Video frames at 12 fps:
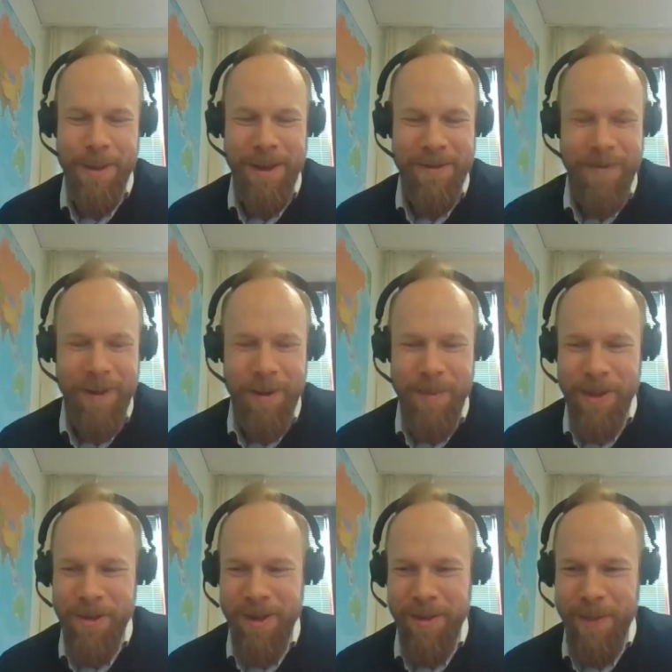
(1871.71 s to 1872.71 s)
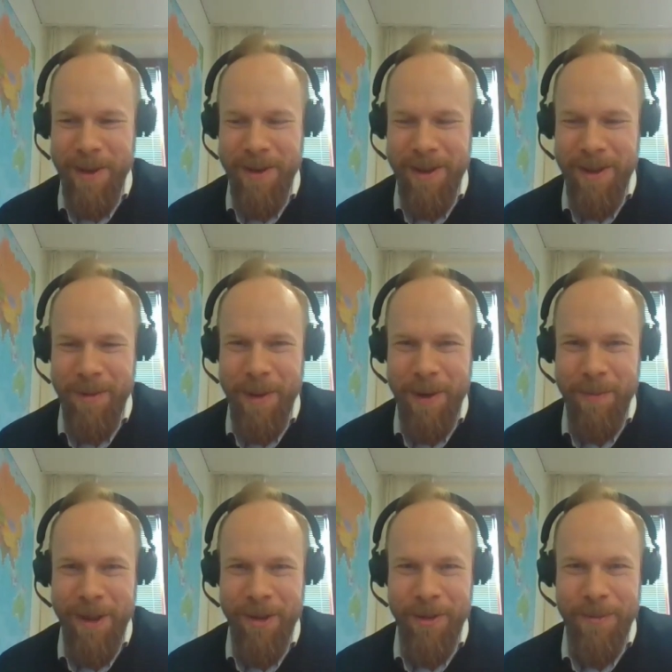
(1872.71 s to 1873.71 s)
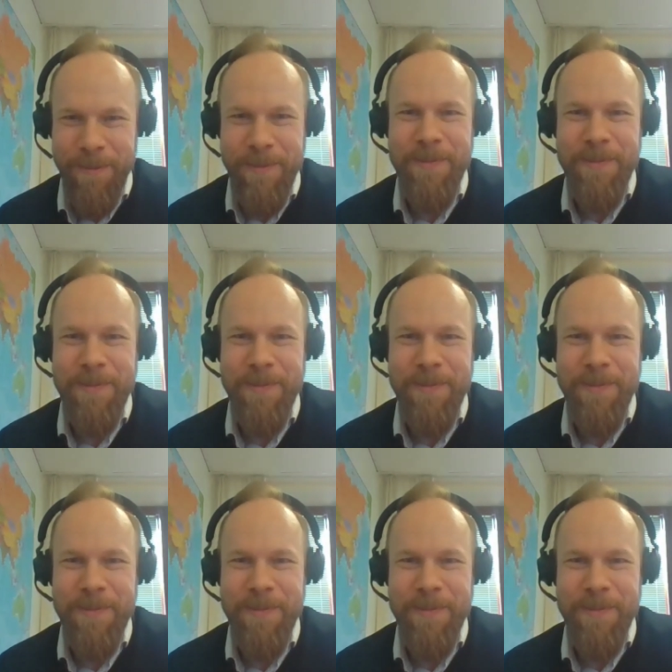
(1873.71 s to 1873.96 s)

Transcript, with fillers: thanks very much. It's been uh, it's been a pleasure.